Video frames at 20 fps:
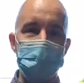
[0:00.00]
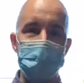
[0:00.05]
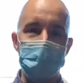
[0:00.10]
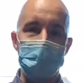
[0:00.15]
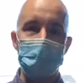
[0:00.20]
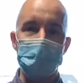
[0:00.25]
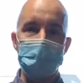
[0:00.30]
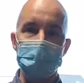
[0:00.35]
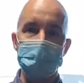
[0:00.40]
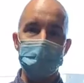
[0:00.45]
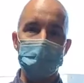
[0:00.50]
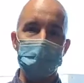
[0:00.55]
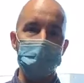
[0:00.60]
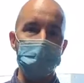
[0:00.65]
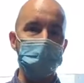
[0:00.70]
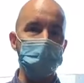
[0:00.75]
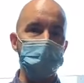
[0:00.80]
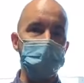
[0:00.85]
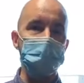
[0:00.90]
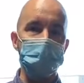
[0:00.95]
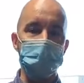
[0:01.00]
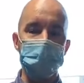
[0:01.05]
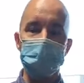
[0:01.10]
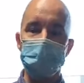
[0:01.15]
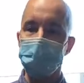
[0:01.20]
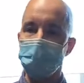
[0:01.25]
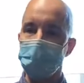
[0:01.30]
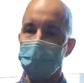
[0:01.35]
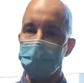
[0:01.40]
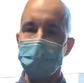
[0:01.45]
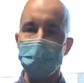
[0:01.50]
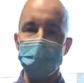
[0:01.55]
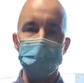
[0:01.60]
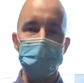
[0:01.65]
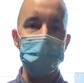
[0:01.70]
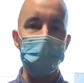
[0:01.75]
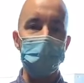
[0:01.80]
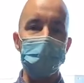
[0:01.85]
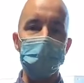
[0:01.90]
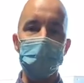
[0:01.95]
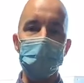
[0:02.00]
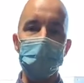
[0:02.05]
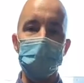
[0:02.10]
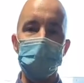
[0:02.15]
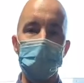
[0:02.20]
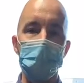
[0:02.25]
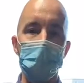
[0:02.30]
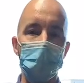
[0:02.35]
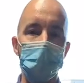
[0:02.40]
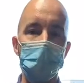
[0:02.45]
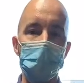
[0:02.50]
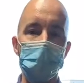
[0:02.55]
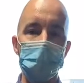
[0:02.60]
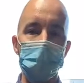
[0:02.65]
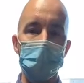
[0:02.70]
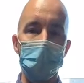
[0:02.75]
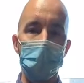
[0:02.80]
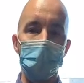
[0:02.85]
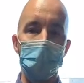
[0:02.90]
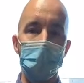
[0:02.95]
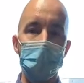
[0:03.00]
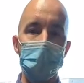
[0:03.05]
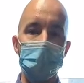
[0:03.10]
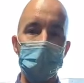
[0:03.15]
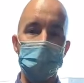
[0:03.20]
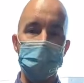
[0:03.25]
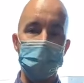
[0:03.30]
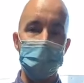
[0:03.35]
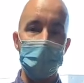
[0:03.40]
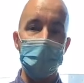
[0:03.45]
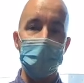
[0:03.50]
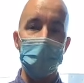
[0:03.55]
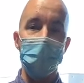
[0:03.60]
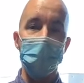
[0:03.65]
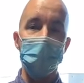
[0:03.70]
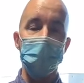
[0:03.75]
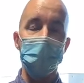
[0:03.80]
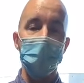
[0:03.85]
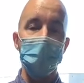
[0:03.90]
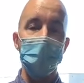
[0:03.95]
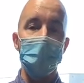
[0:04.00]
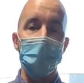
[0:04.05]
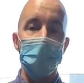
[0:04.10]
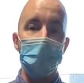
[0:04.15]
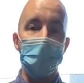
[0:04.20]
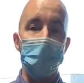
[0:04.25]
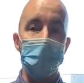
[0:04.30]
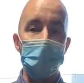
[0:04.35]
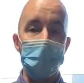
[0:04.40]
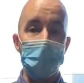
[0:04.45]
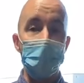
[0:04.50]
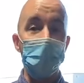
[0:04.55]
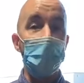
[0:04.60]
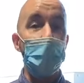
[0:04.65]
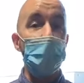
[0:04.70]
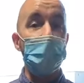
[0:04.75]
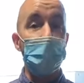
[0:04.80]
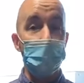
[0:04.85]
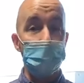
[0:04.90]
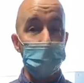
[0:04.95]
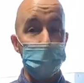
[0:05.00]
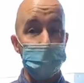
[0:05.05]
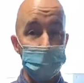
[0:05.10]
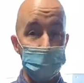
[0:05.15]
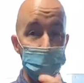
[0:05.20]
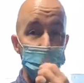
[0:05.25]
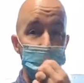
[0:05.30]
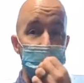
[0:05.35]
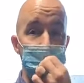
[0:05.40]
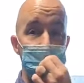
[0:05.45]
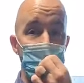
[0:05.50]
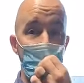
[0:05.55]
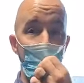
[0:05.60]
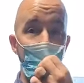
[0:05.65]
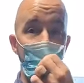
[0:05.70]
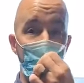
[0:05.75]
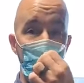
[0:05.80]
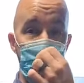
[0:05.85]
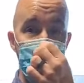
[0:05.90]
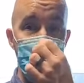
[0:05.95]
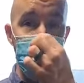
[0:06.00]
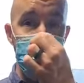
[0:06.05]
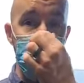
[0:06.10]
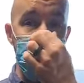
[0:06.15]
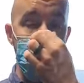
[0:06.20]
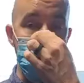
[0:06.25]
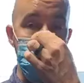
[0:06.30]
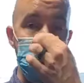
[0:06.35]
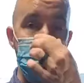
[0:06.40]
to us. It's just as if they're one of the staff. They might not necessarily be here every day,